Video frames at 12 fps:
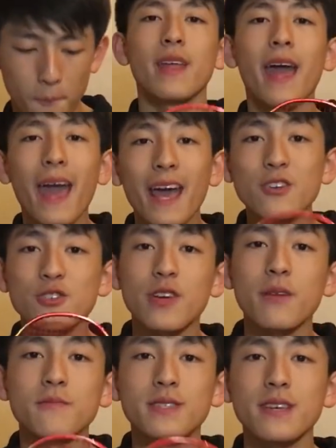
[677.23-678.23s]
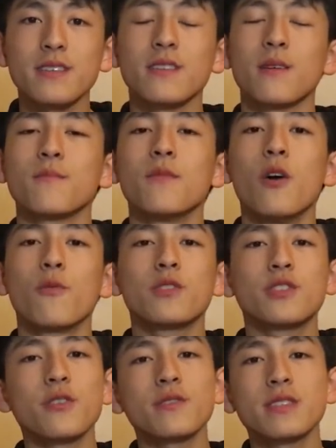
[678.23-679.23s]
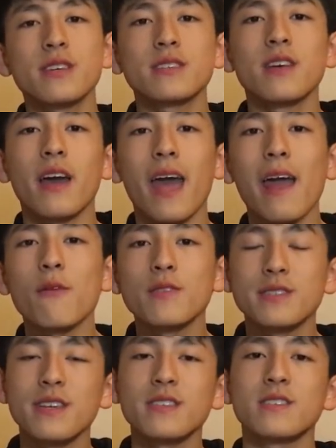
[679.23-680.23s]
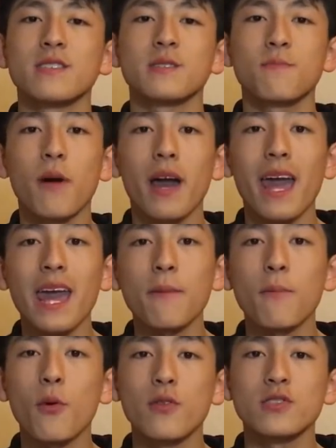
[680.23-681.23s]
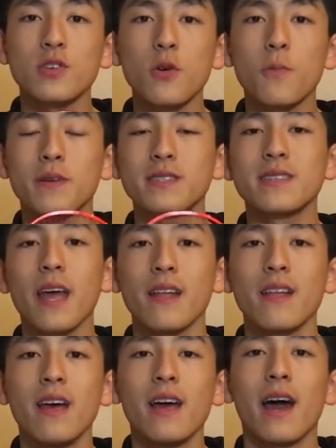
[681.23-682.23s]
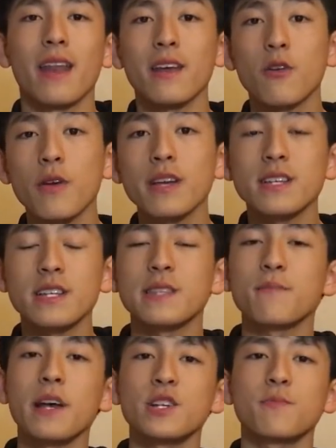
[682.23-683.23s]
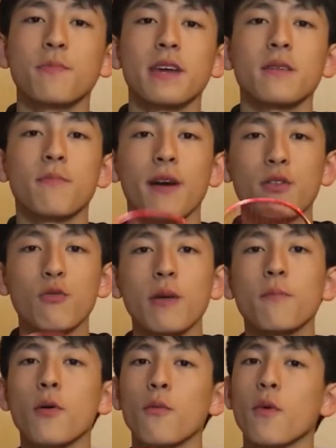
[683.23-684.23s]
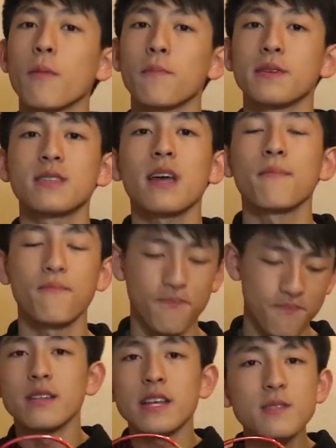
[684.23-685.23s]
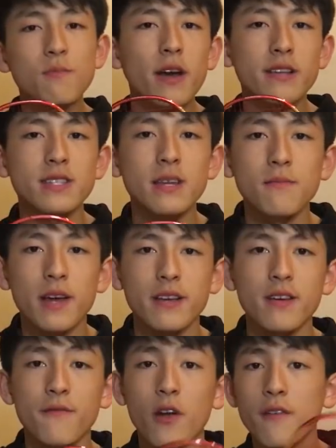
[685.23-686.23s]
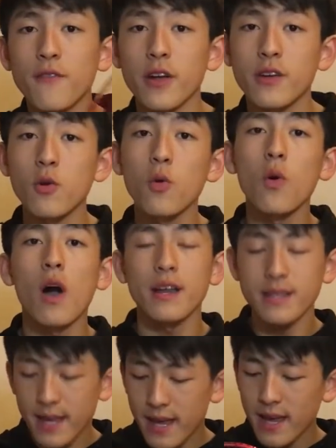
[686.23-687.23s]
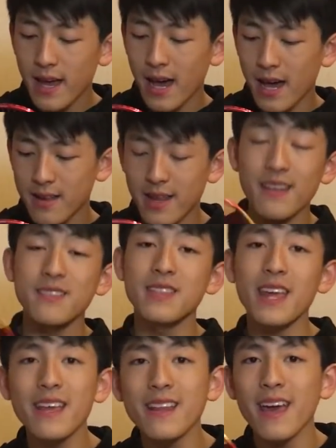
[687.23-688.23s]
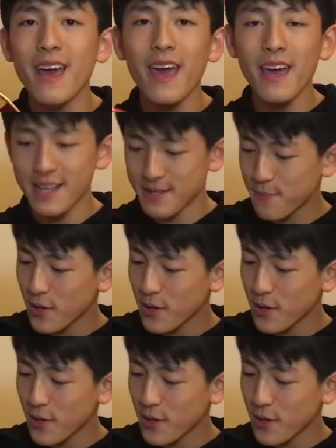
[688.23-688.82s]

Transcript: The Airstream system reduces air resistance by 8.2% and increases smash speed by 3.1%. This might seem like a very cool idea, and indeed it is,